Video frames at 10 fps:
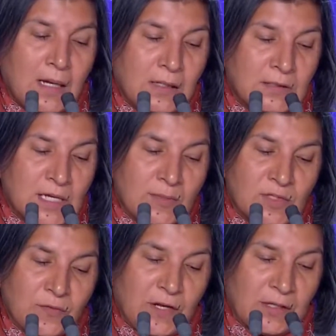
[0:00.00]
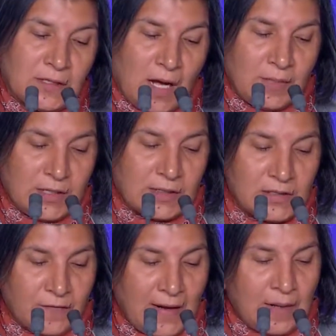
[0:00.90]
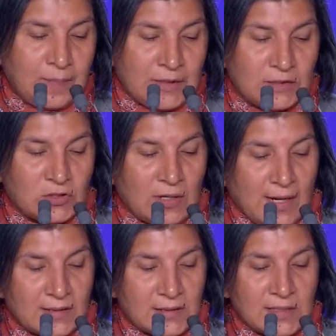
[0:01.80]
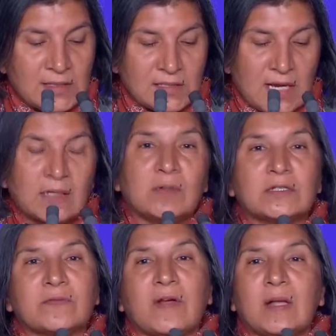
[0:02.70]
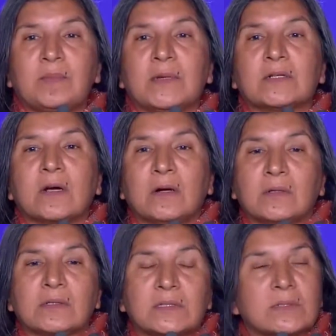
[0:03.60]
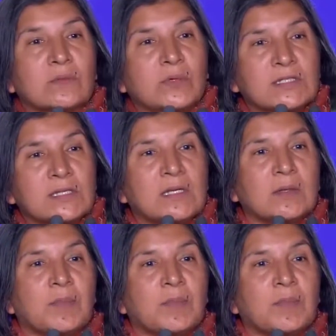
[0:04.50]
In terms of economic and development rights, sustainable development goals, we see the